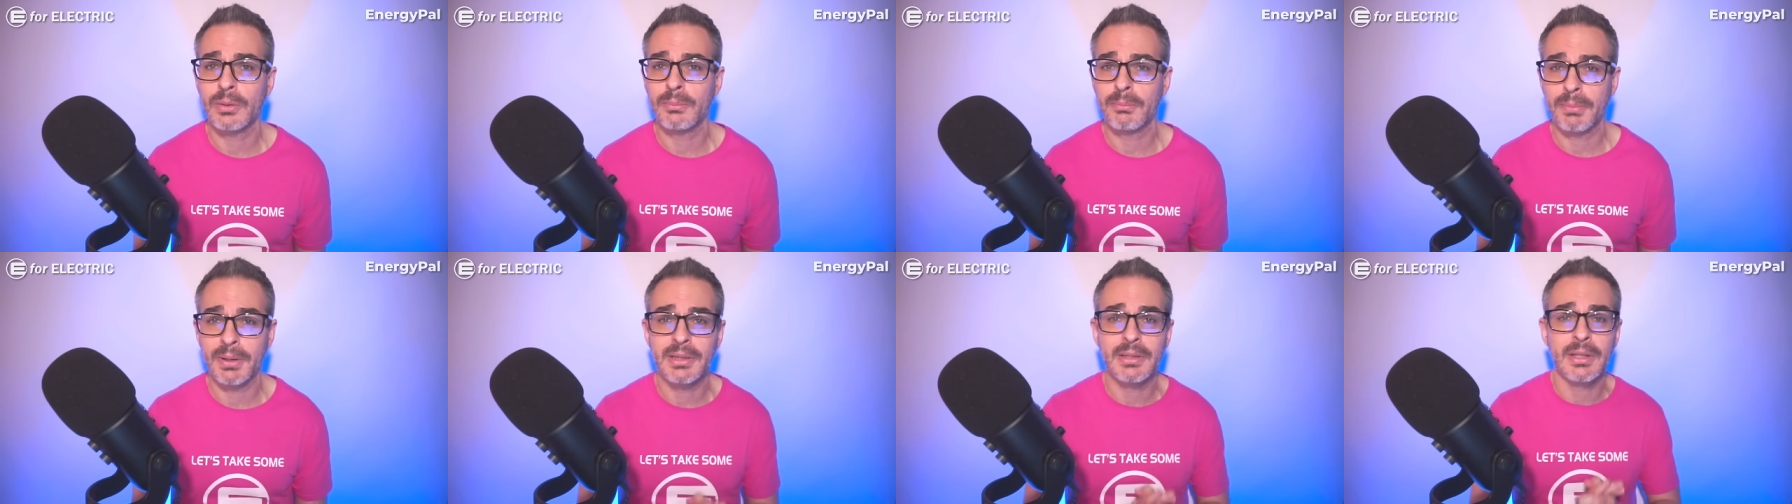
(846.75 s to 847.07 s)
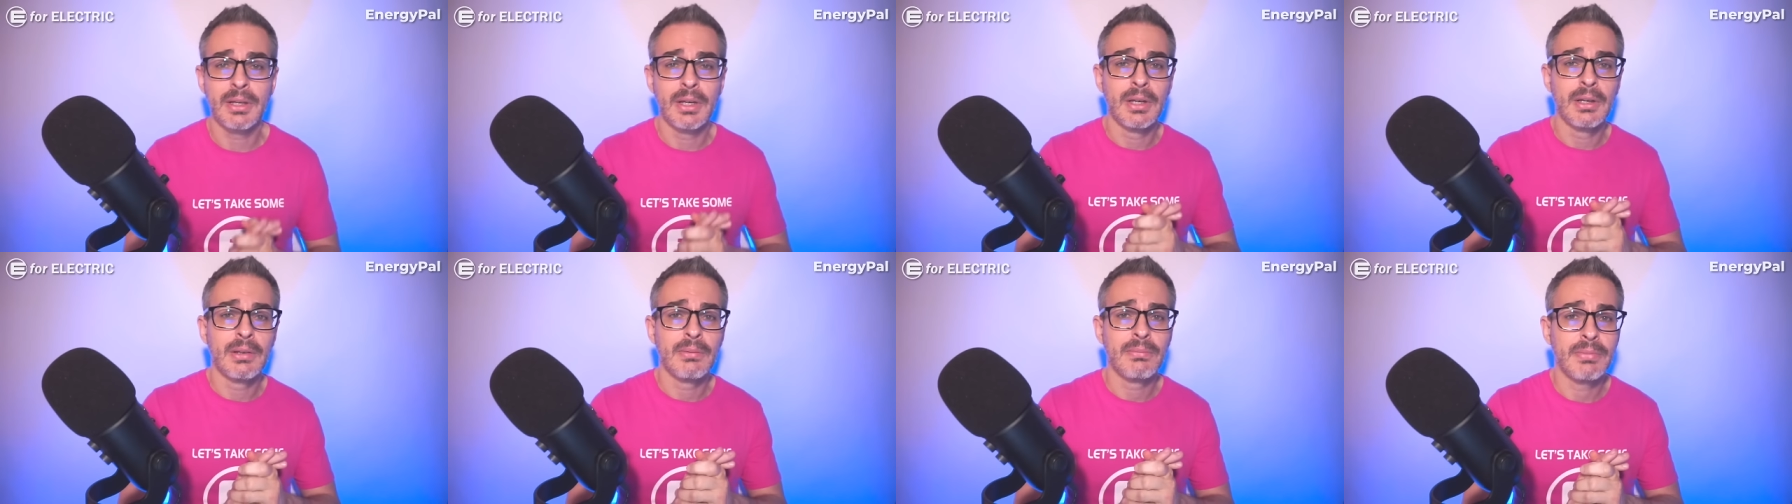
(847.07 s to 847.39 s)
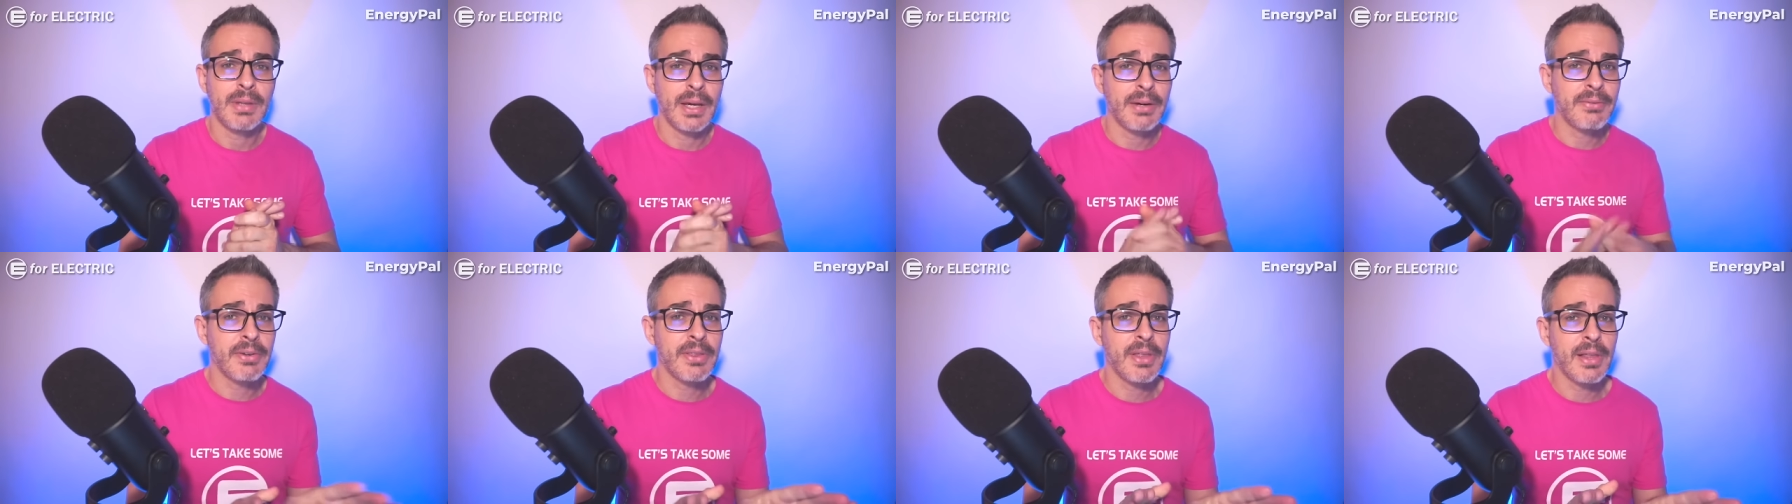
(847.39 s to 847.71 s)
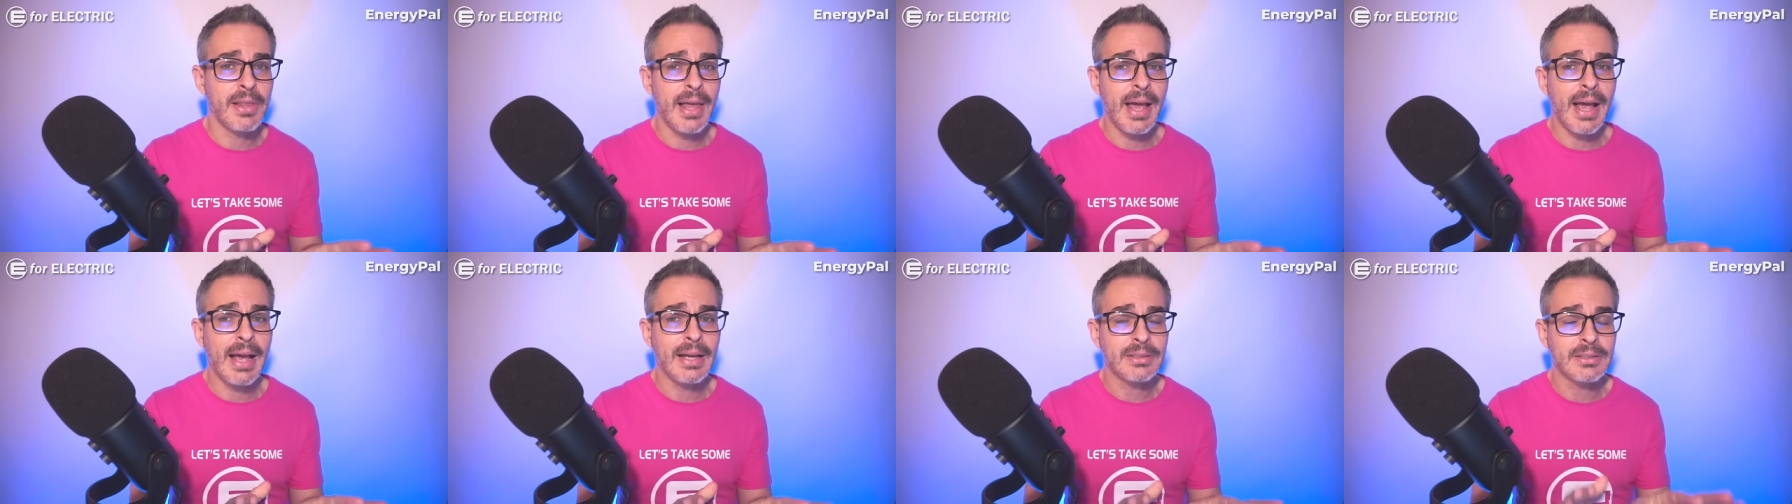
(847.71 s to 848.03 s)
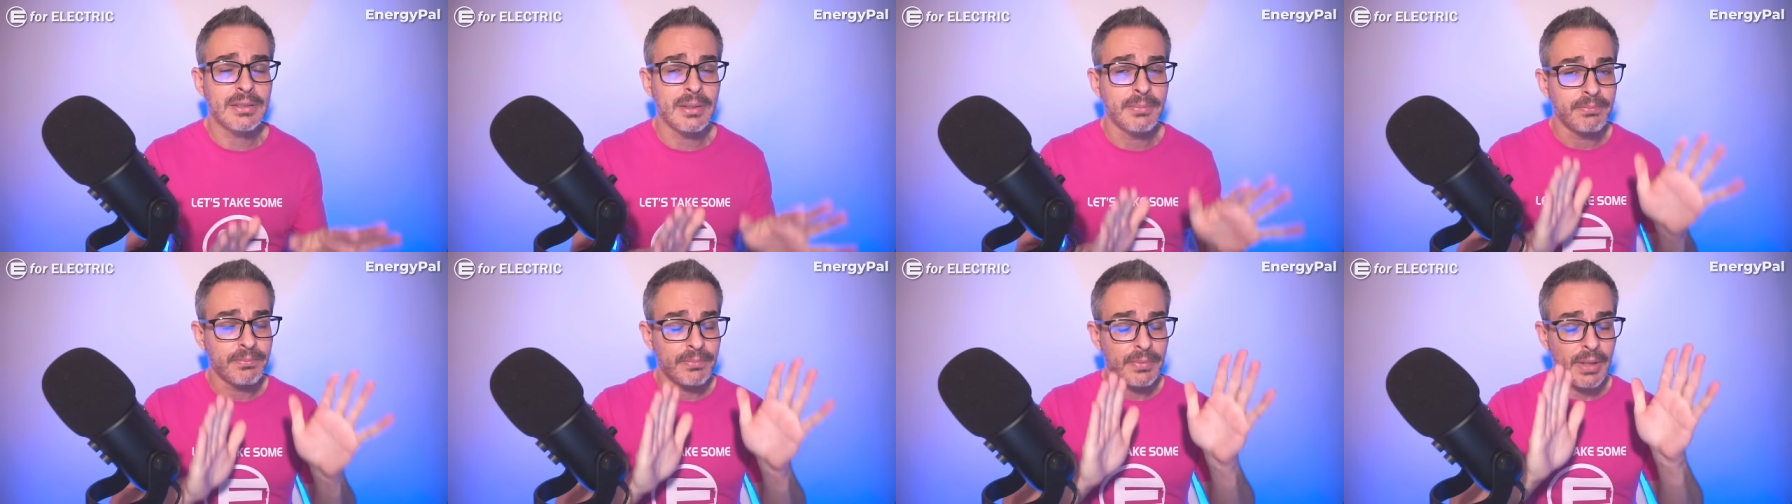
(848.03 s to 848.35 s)
but nevertheless,
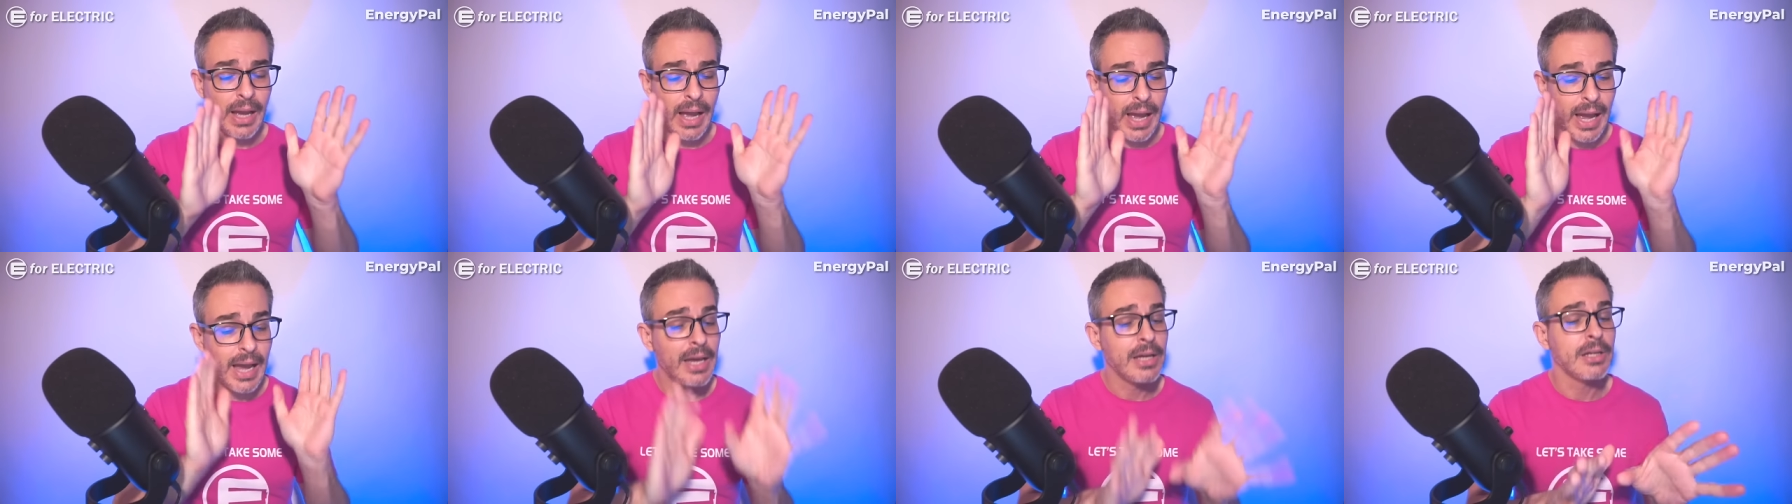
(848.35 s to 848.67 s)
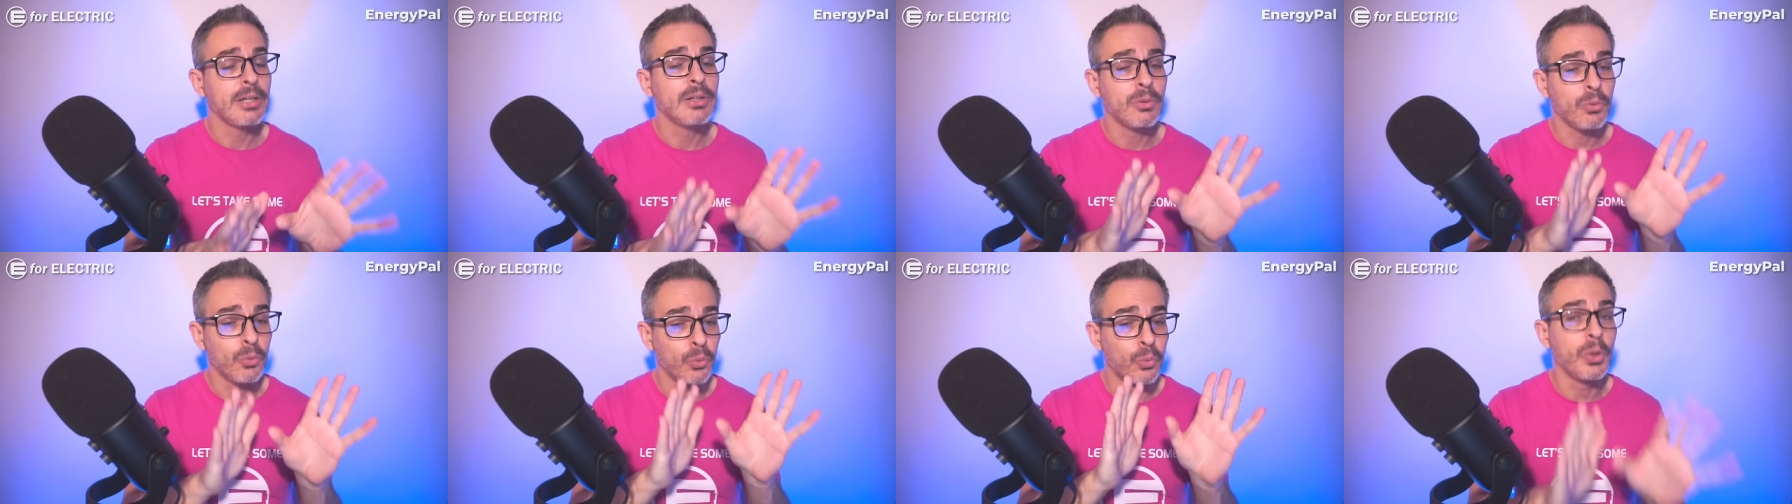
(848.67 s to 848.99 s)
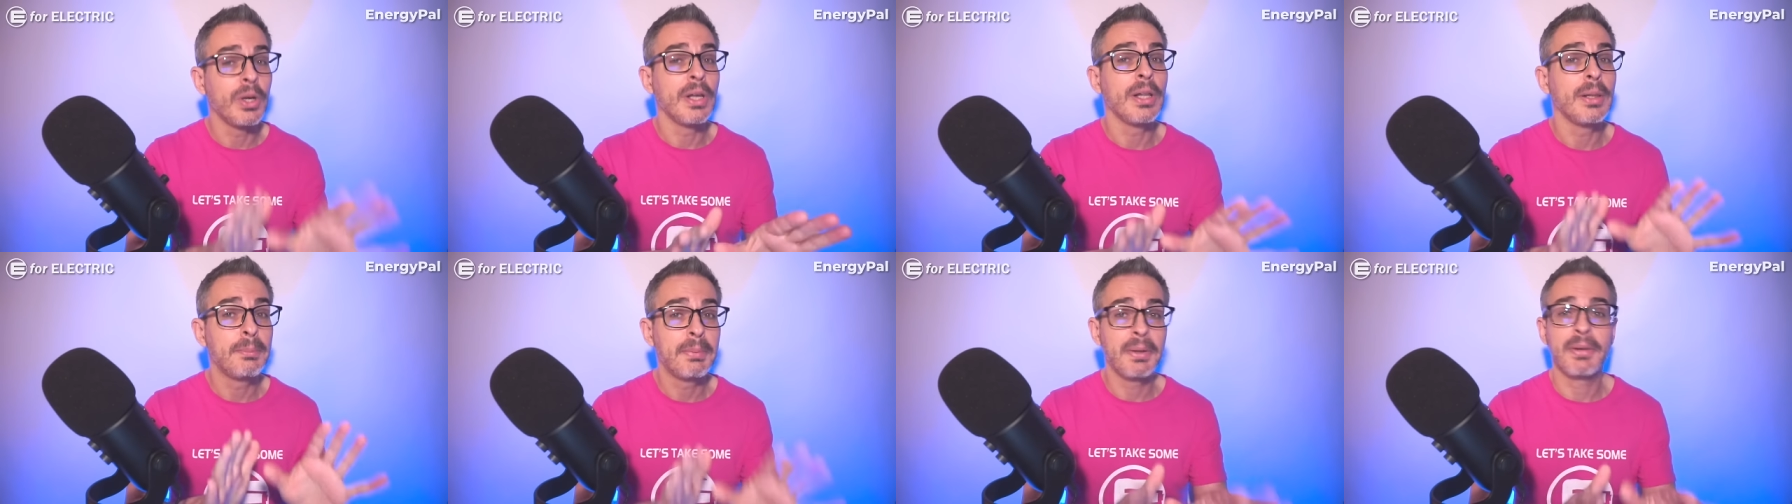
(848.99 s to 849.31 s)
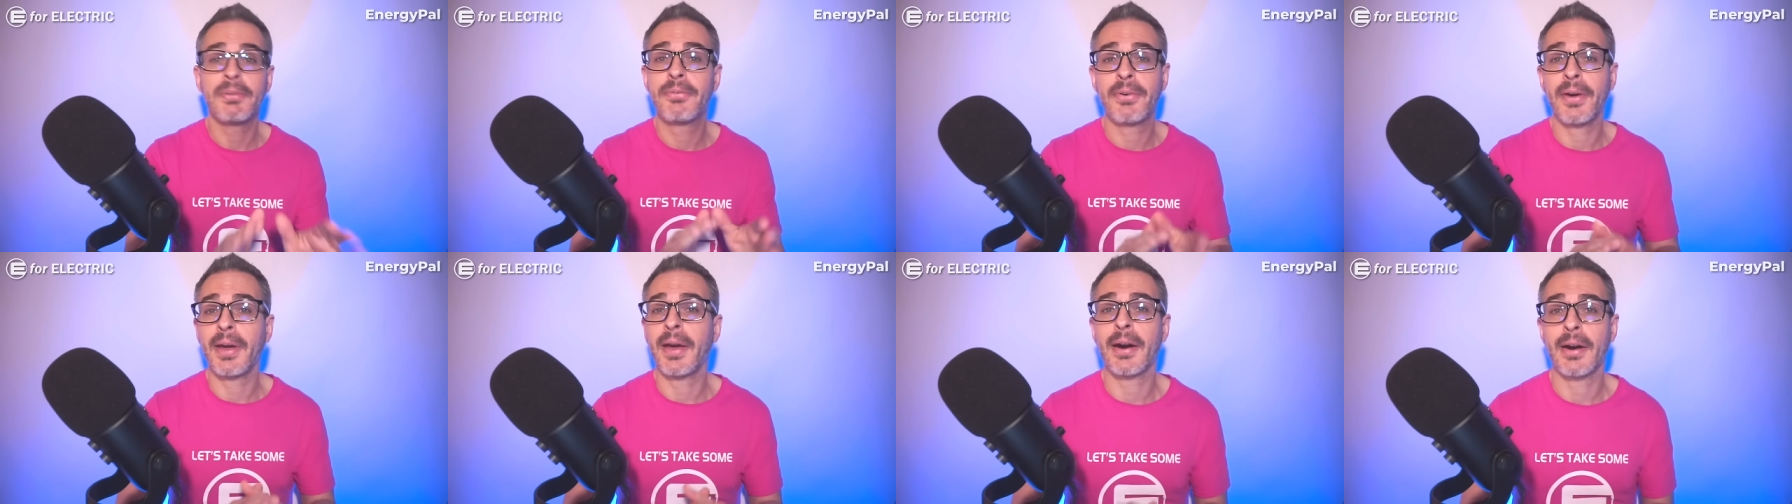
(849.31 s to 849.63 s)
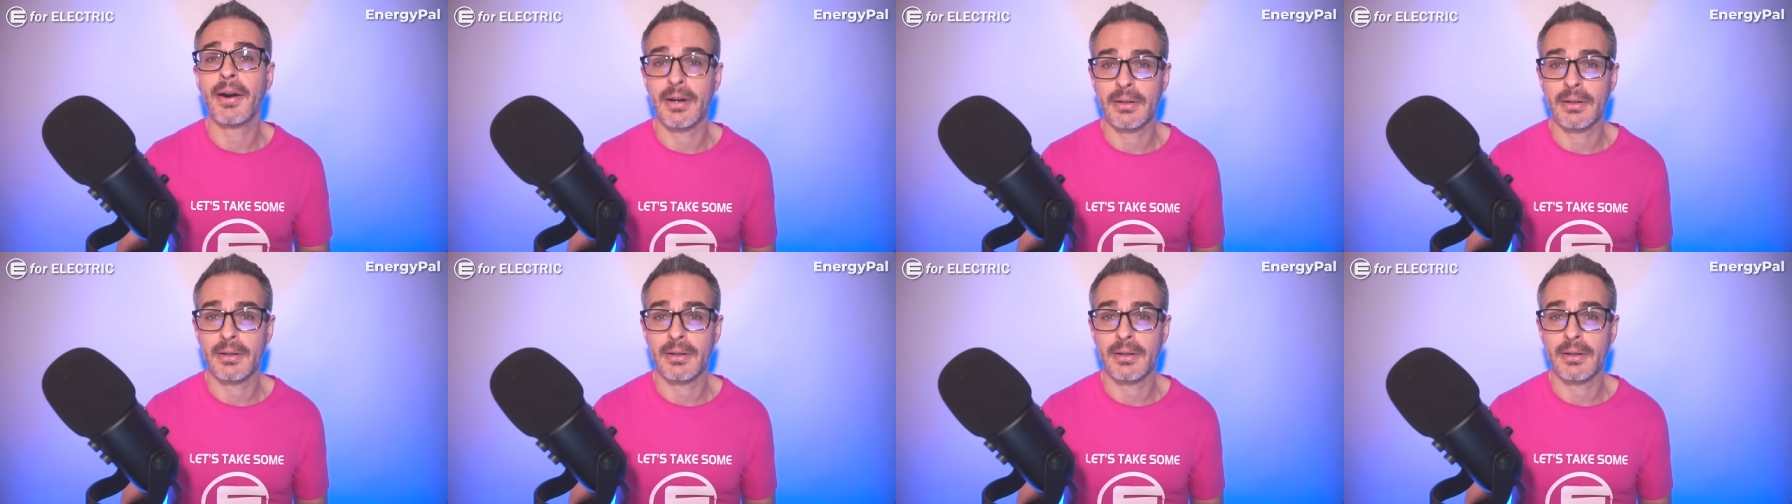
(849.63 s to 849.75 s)
I will be fair.